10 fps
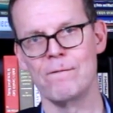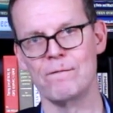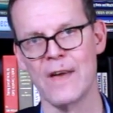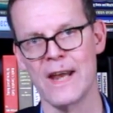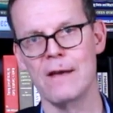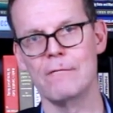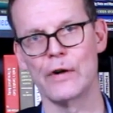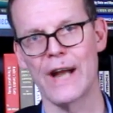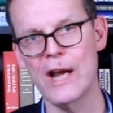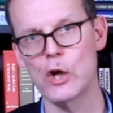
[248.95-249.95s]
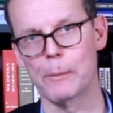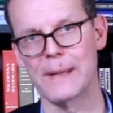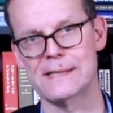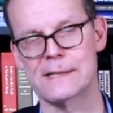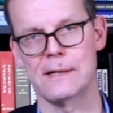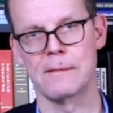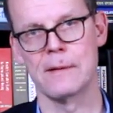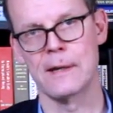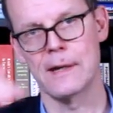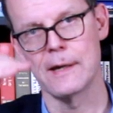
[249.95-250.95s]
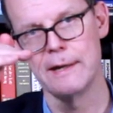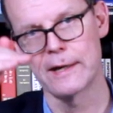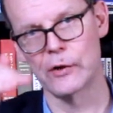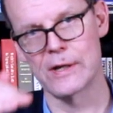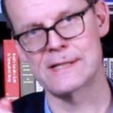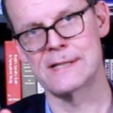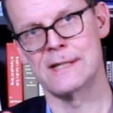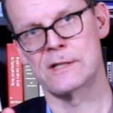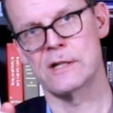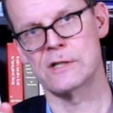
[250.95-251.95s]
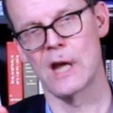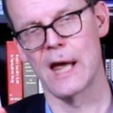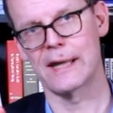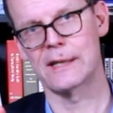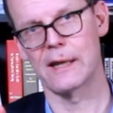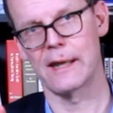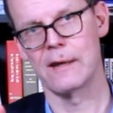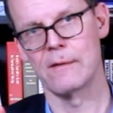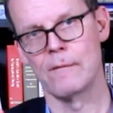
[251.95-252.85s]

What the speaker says: then the randomness decreases slightly,